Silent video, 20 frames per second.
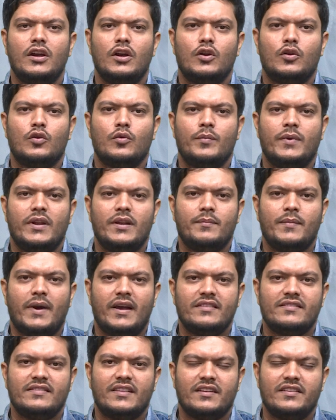to
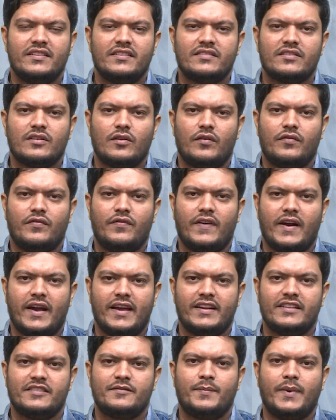minimize the risk of fire
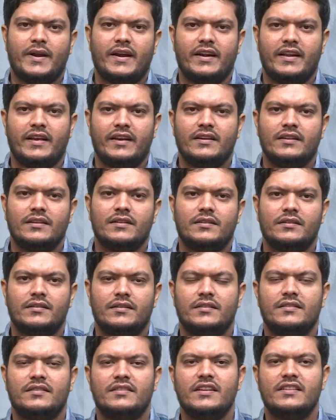spreading.
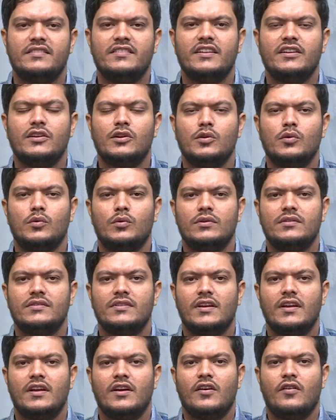This includes
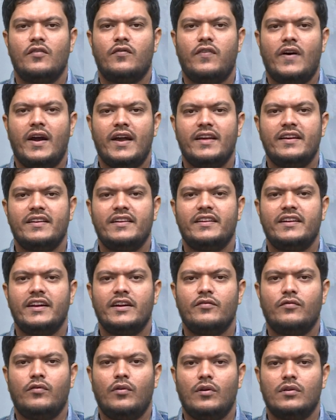fire
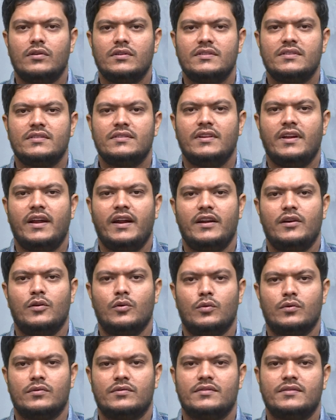rated walls and
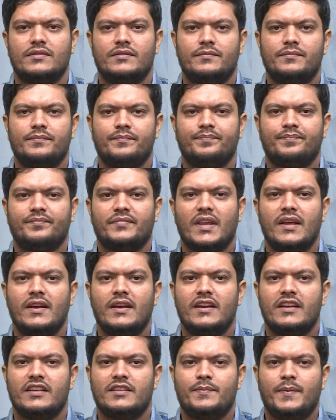doors,
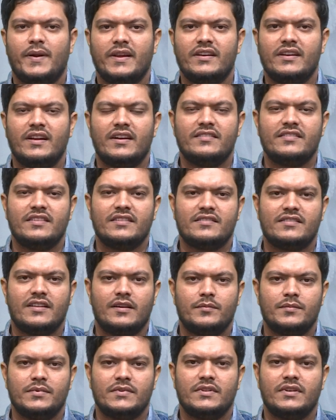sprinkler
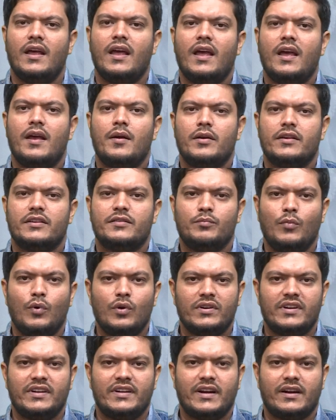systems, smoke
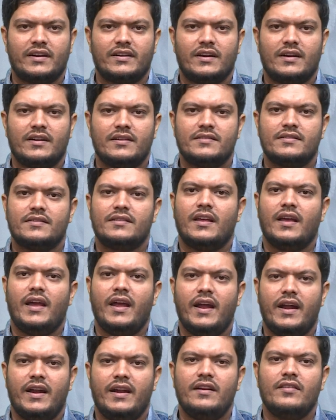detectors
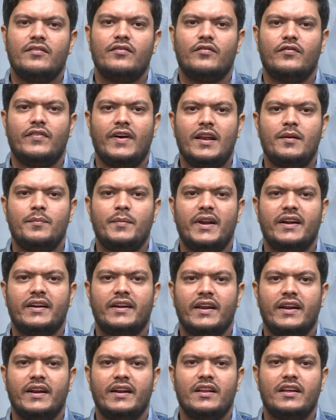and well
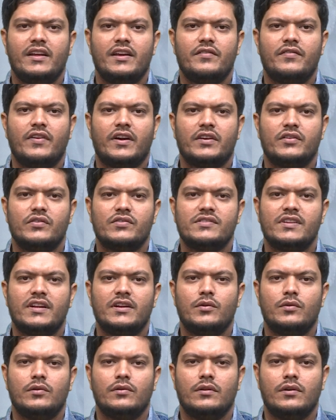maintained evacuation
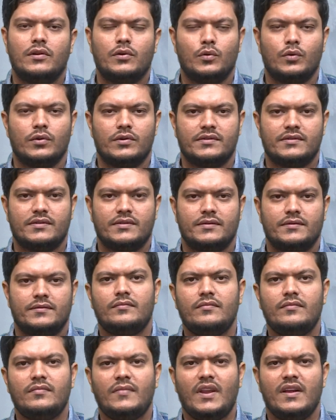routes.
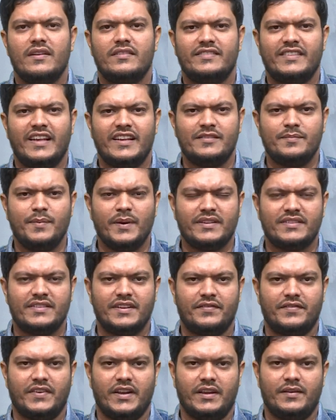Seismic
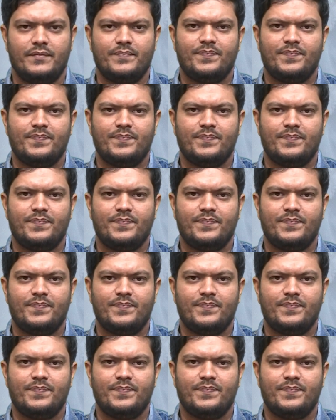safety.